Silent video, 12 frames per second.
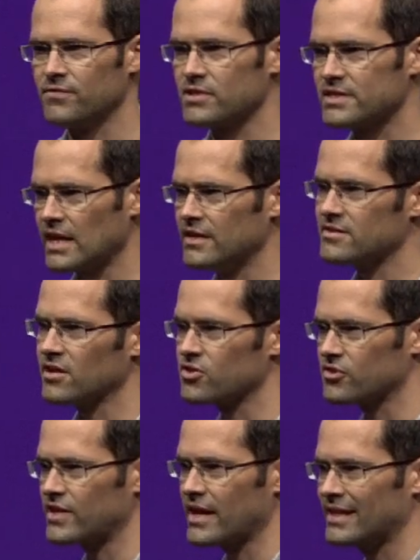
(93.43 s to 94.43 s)
for sense,
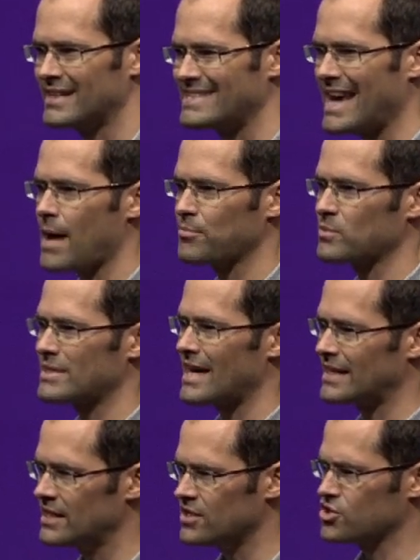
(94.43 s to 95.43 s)
understand, and adapt with
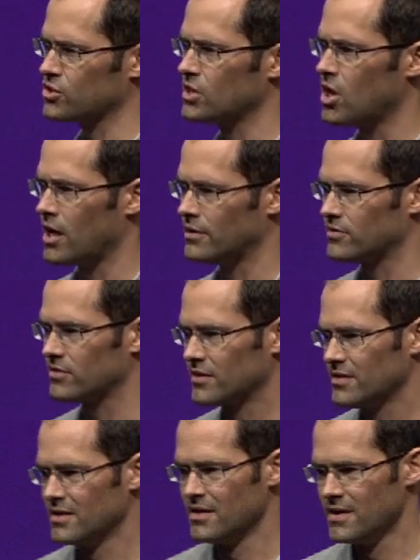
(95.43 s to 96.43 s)
that initial launch.
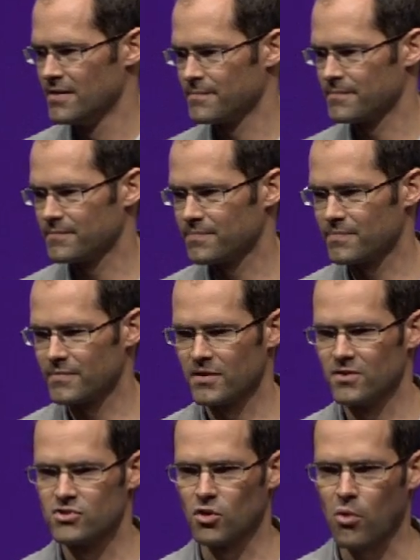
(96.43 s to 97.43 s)

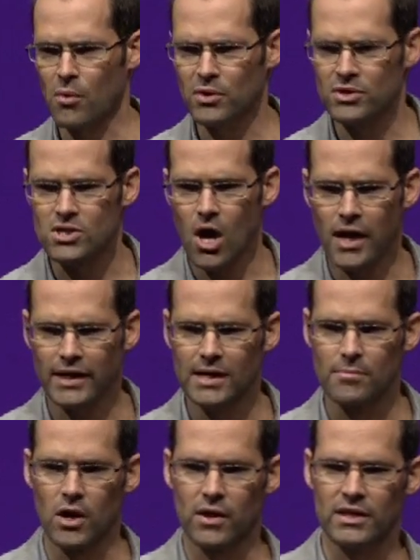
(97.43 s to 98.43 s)
So what we are
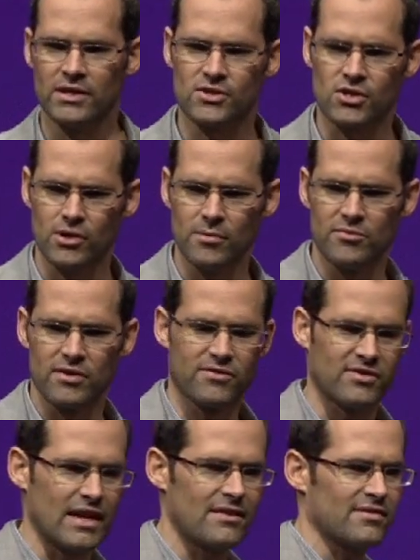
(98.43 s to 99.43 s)
talking about in terms of
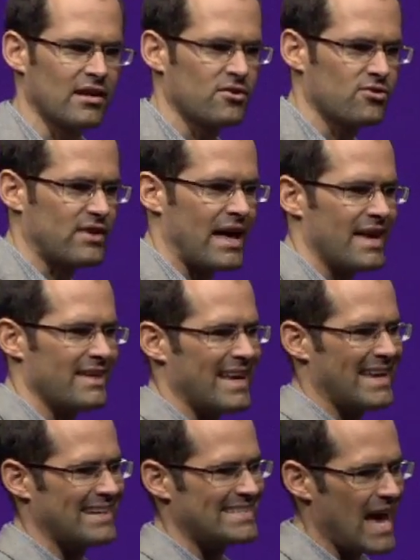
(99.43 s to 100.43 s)
sense, understand,
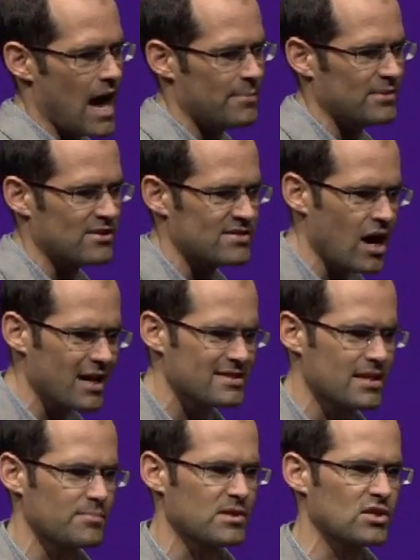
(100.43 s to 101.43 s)
and adapt is not
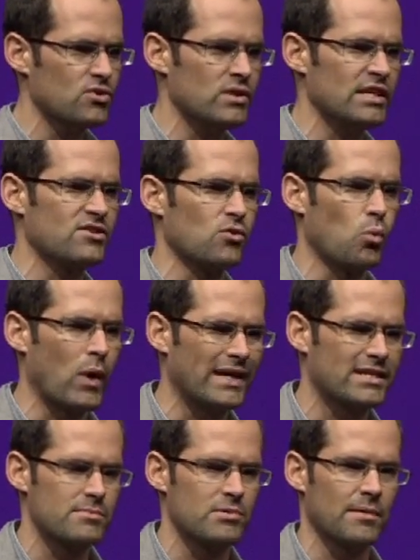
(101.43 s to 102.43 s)
something you need to
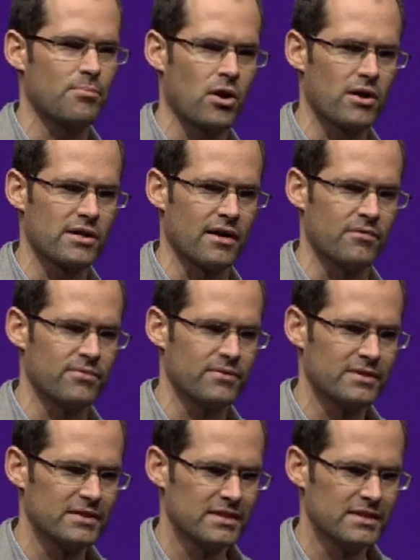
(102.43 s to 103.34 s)
wait to be a part of.